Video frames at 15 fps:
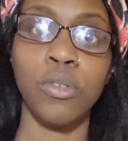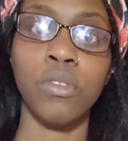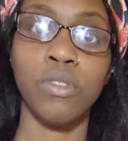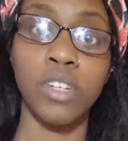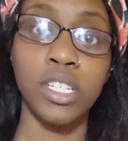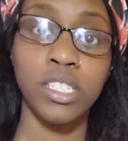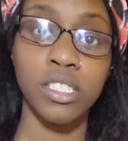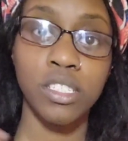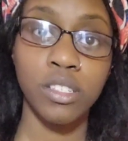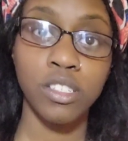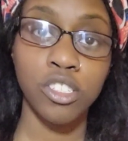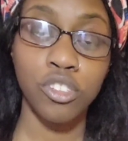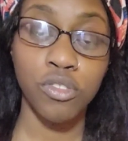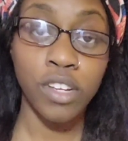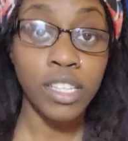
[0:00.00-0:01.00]
the uterus,
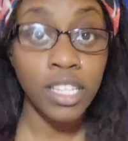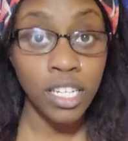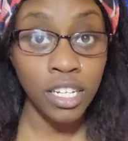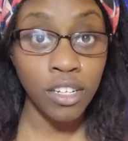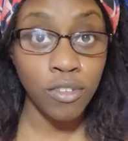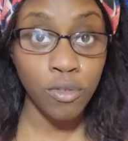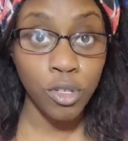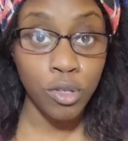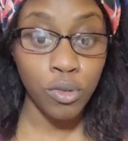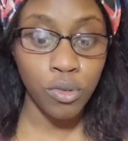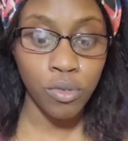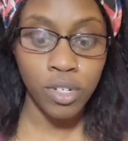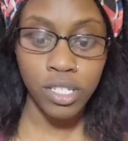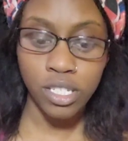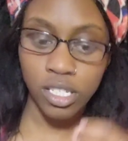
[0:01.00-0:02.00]
strengthening
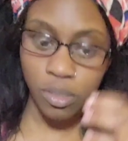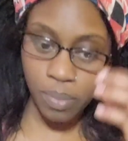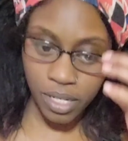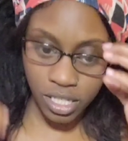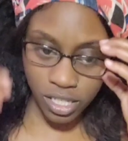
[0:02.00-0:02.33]
the uterus,